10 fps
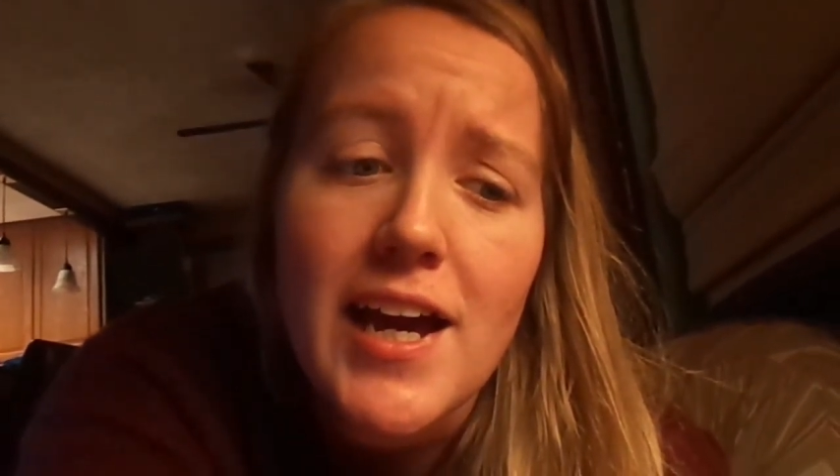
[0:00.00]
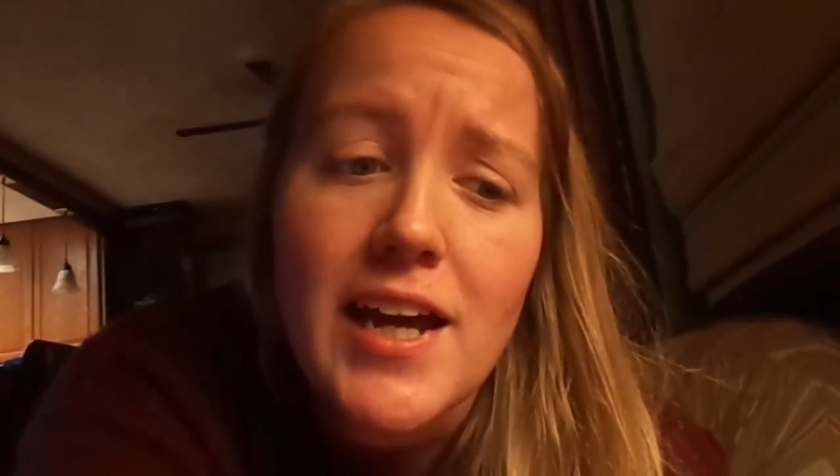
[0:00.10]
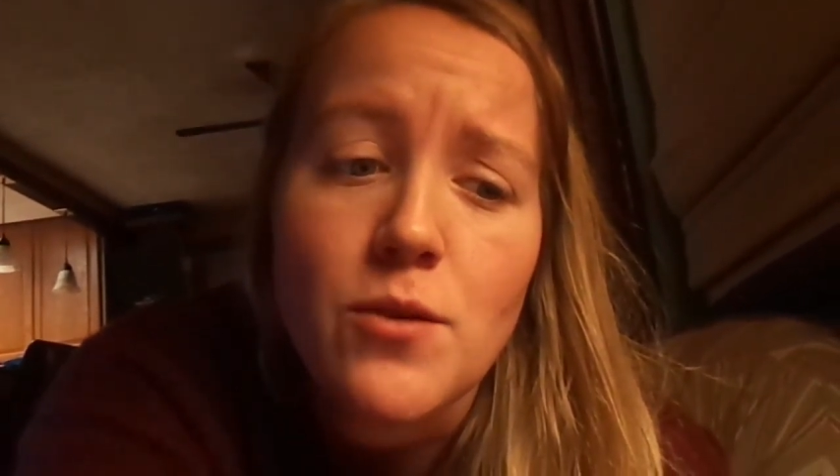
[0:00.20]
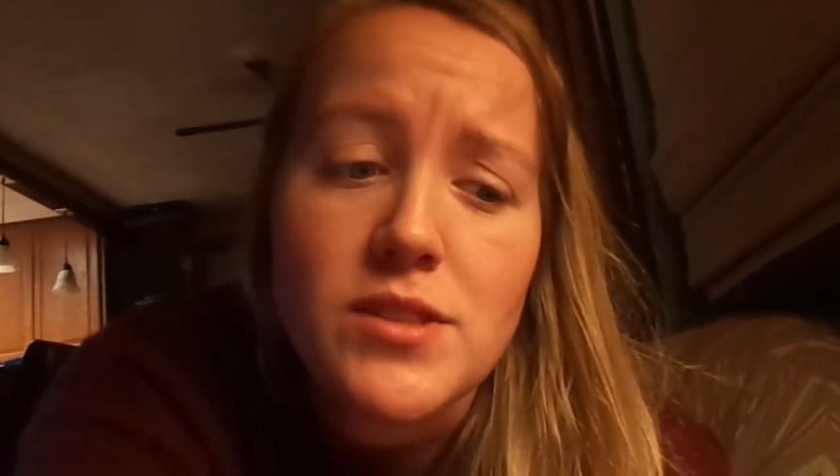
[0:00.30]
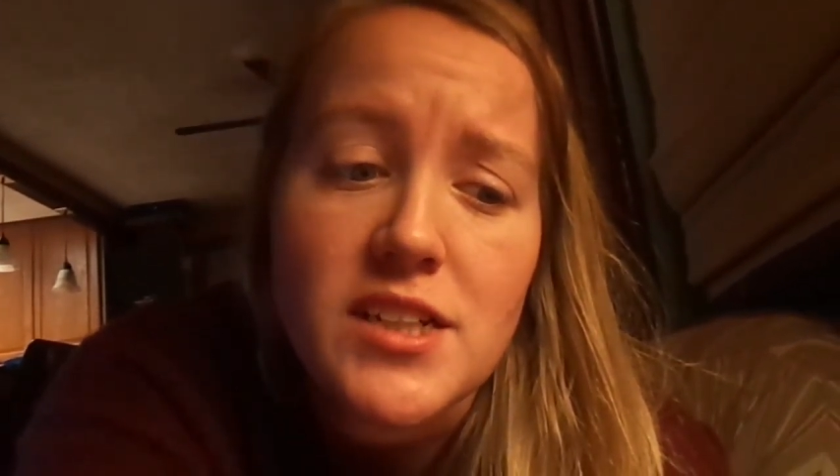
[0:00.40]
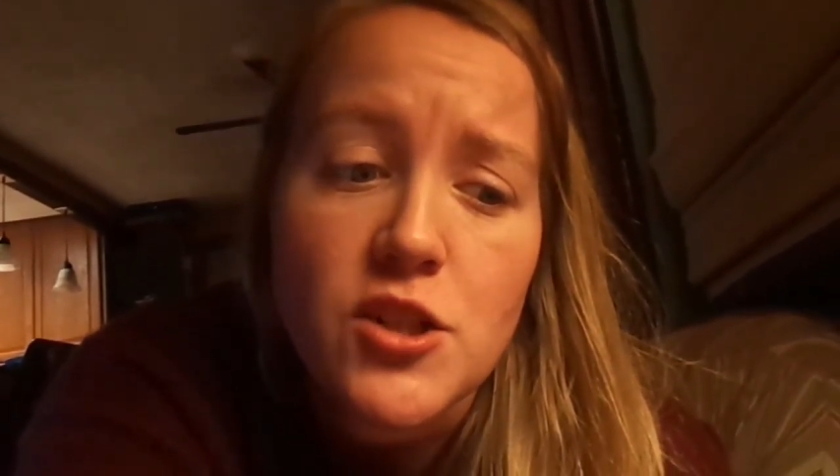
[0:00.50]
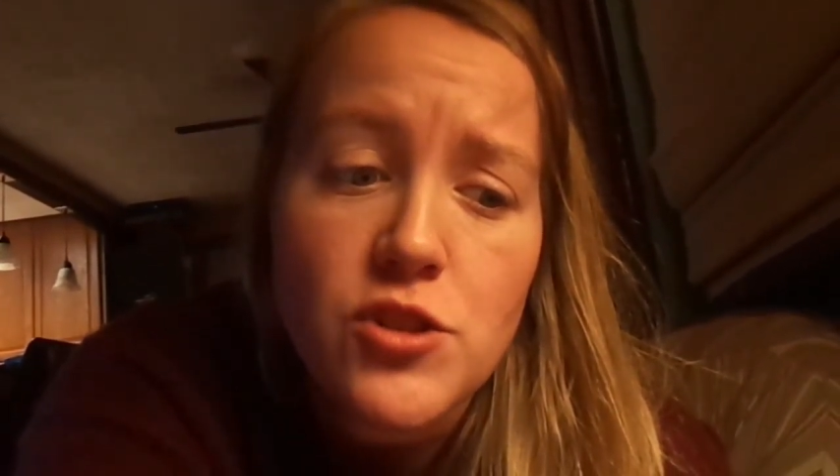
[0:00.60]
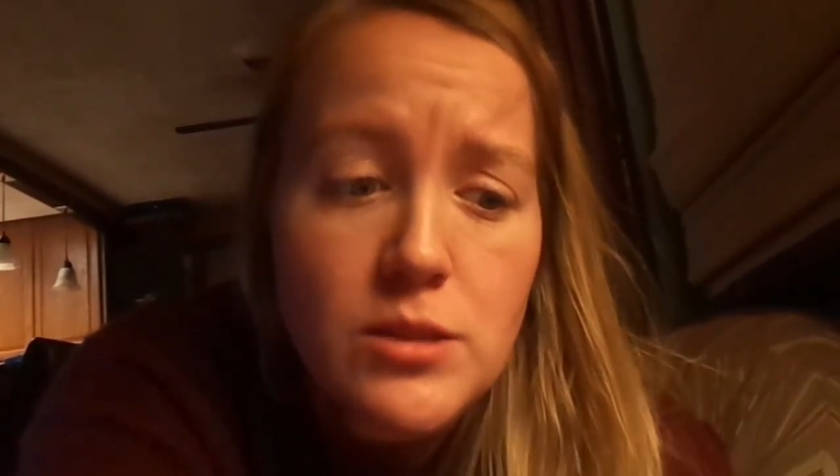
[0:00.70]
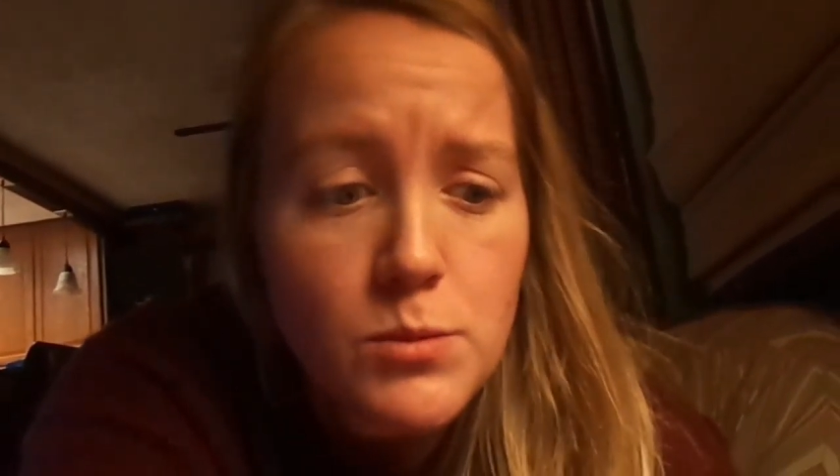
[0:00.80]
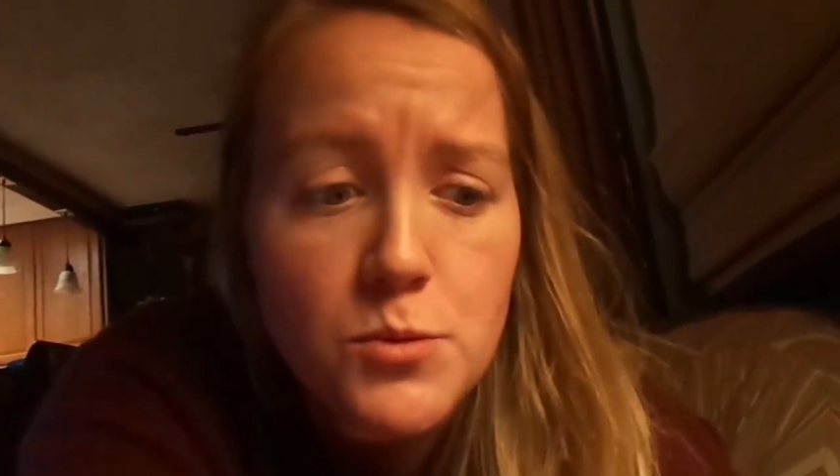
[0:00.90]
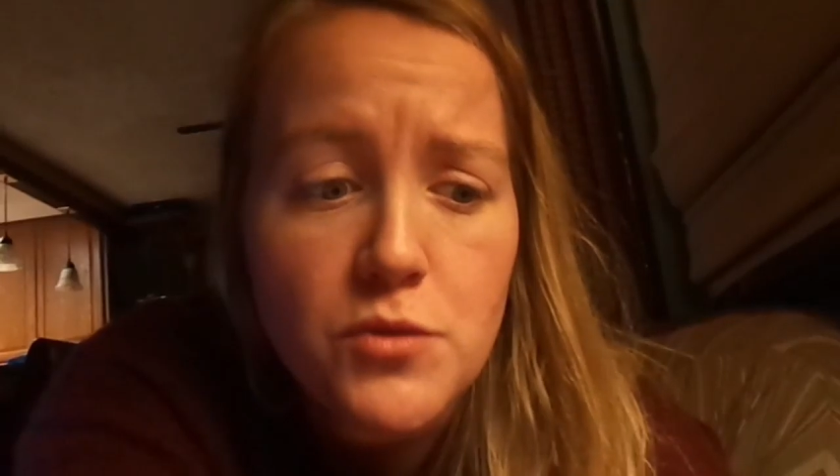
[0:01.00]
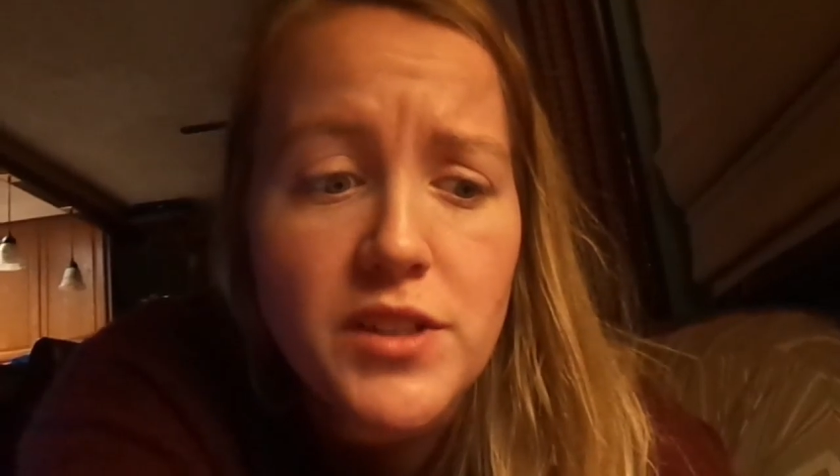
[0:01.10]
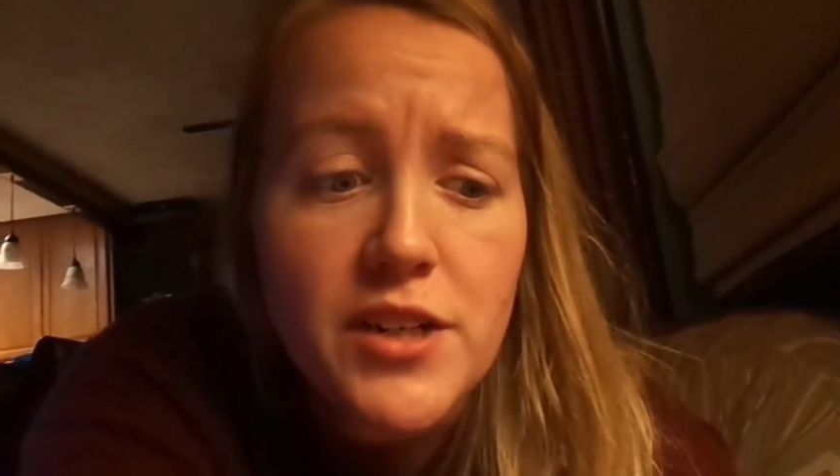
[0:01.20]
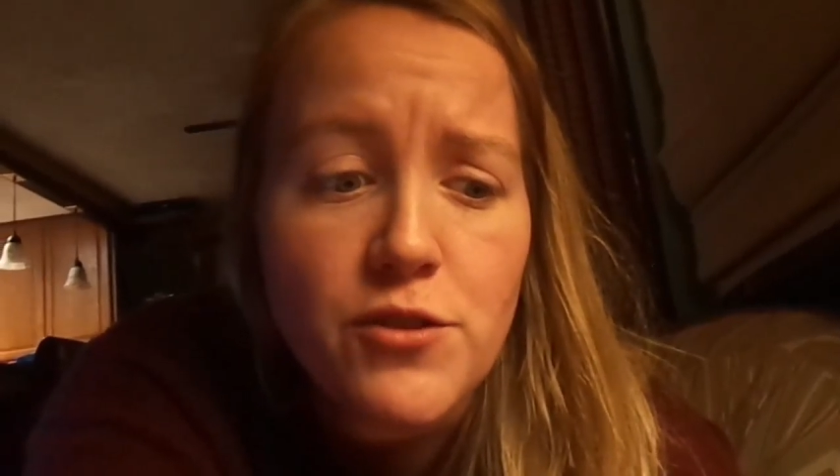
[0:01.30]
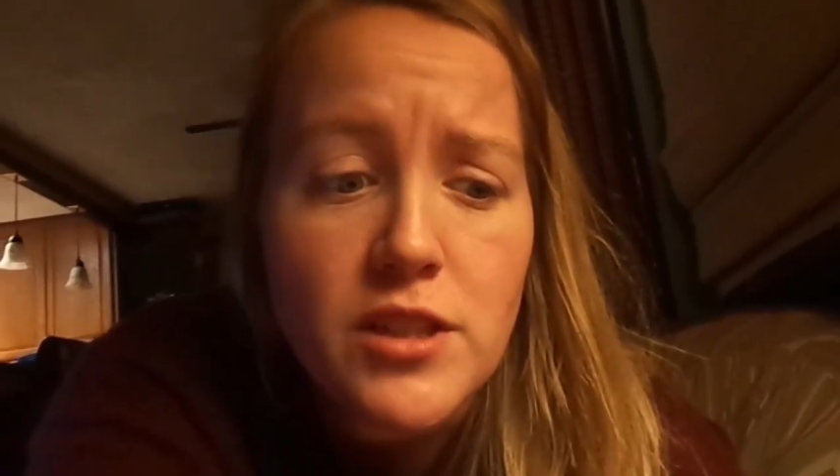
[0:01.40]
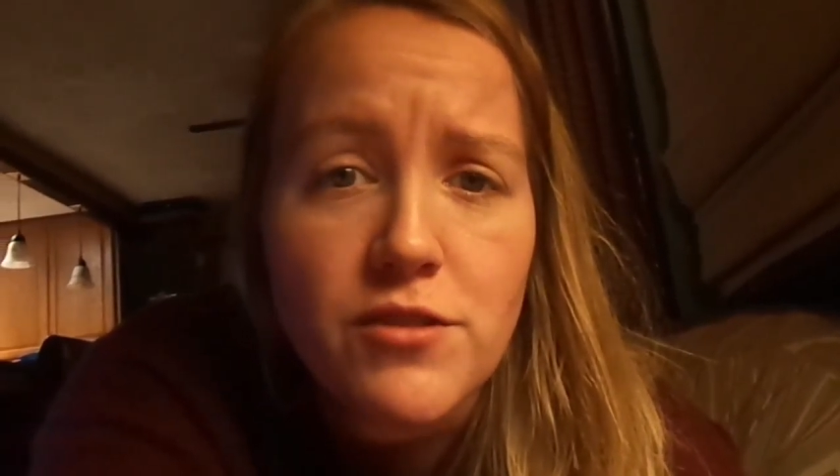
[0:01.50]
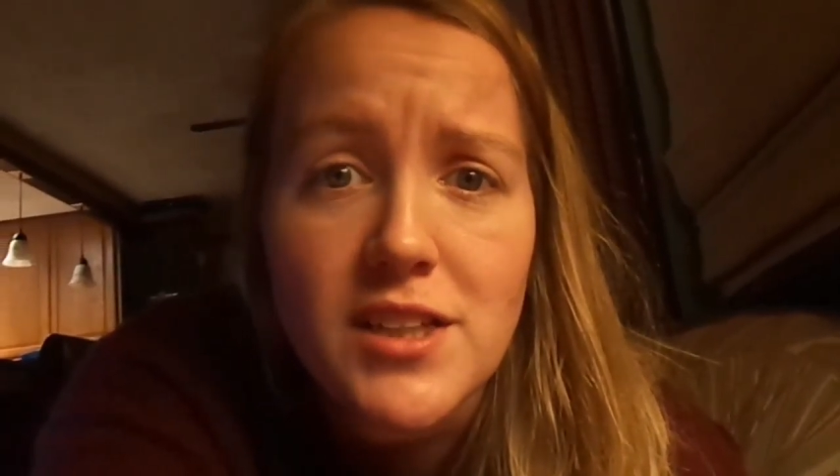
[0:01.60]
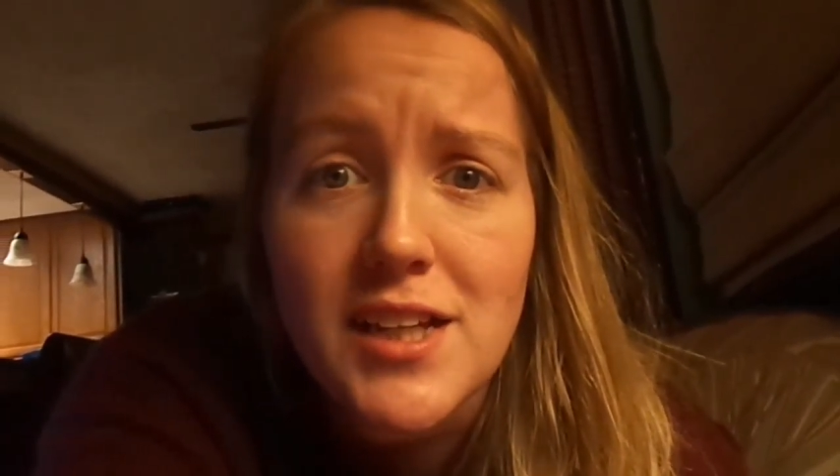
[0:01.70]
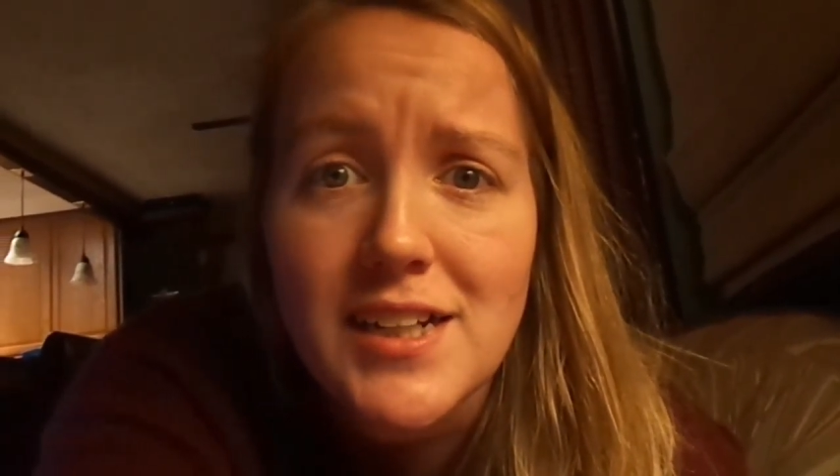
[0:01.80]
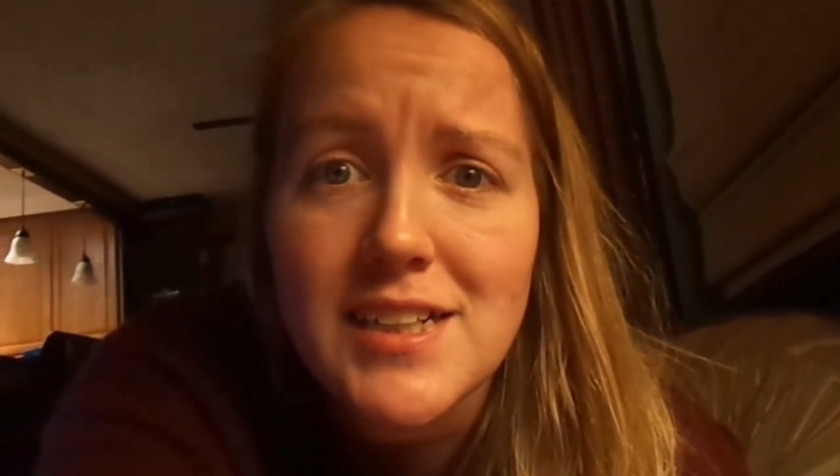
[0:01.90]
And it was like a Christmas movie and I really,
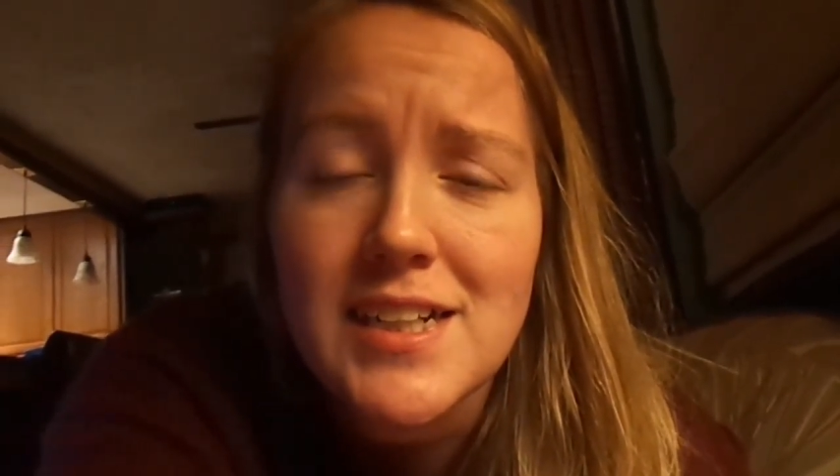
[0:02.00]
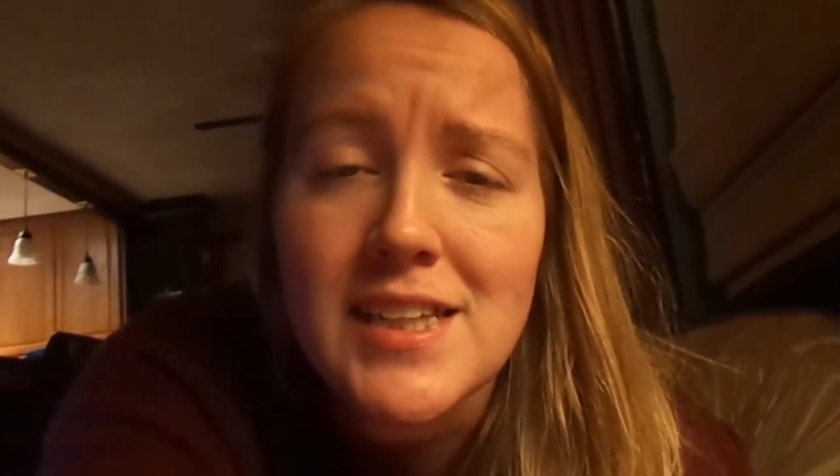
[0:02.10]
really liked it.